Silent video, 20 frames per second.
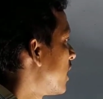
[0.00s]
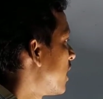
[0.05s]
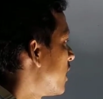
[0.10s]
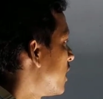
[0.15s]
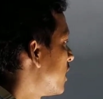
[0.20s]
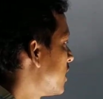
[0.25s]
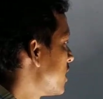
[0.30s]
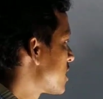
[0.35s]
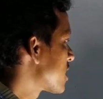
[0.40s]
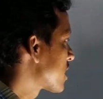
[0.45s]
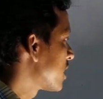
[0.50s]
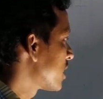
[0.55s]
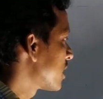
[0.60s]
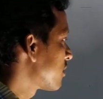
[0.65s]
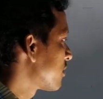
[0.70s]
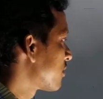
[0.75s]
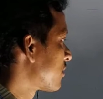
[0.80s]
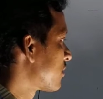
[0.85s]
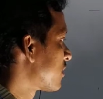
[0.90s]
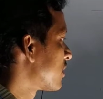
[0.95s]
this
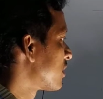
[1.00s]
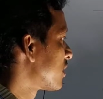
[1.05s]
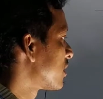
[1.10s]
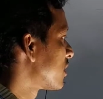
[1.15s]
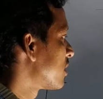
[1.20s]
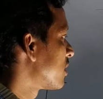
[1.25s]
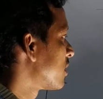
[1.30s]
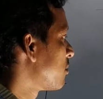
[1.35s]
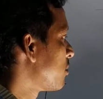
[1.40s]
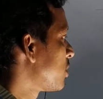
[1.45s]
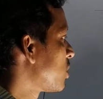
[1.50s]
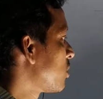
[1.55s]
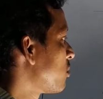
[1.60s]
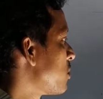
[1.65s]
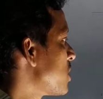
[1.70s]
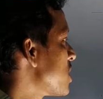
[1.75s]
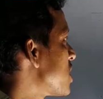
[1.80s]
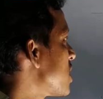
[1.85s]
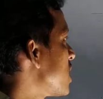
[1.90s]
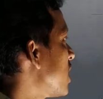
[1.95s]
curve between
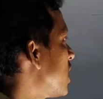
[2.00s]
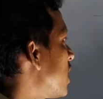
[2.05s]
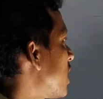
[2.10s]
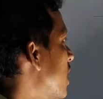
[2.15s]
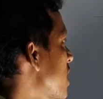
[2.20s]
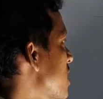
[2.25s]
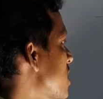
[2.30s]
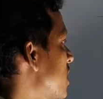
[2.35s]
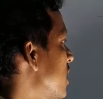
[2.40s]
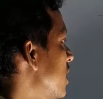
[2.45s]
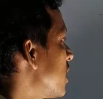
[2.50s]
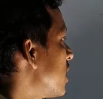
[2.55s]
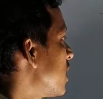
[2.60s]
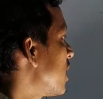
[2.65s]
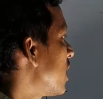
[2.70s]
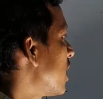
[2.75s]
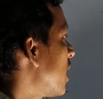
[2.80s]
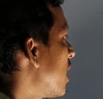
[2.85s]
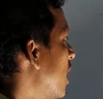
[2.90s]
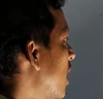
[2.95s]
VC and IC,
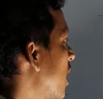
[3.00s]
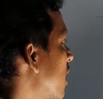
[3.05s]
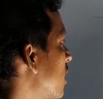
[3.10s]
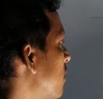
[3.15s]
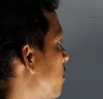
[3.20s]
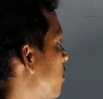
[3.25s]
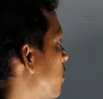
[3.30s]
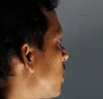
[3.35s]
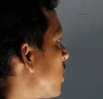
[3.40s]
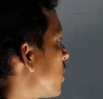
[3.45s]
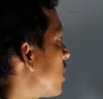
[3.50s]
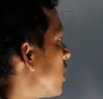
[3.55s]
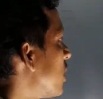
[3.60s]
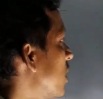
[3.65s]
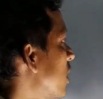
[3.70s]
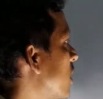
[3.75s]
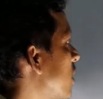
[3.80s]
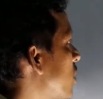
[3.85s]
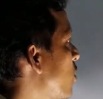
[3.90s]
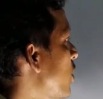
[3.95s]
and
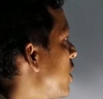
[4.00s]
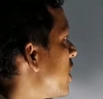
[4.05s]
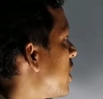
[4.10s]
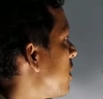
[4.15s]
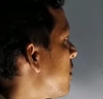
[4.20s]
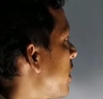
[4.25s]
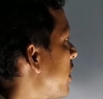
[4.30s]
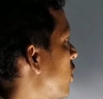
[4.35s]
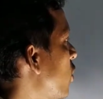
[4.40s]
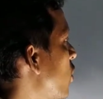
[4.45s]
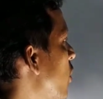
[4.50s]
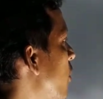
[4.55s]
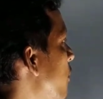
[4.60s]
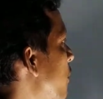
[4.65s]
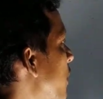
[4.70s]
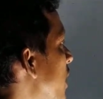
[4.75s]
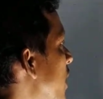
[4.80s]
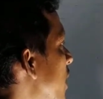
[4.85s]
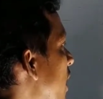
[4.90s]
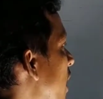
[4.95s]
for 20
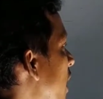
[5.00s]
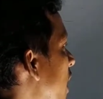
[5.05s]
microampere